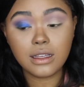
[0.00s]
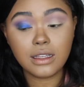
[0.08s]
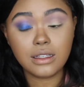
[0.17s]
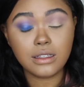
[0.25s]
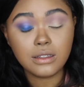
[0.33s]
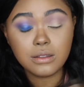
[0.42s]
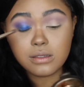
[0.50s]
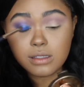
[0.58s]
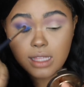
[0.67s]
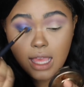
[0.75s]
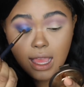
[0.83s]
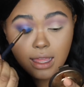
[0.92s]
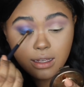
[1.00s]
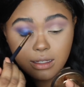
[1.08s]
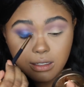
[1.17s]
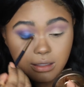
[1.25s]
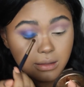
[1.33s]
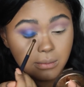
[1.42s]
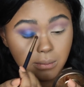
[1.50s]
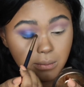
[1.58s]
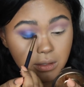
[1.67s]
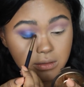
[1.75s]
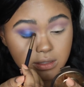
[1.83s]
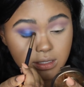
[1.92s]
and use that
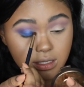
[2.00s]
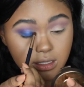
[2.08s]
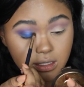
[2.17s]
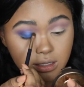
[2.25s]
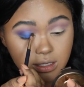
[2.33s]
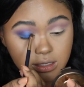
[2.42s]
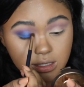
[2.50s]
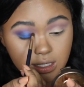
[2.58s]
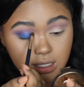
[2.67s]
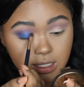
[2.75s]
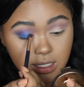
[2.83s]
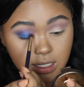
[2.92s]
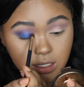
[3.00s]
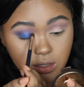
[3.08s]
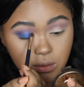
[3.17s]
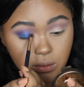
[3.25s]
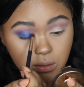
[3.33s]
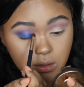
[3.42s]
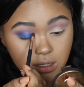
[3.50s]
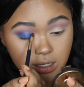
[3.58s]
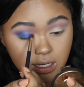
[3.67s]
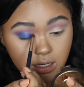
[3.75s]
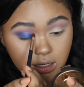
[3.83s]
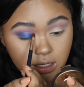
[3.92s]
mostly on this like inner
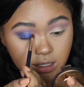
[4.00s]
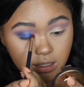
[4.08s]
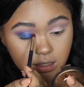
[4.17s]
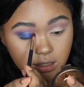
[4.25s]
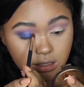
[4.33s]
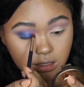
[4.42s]
corner area.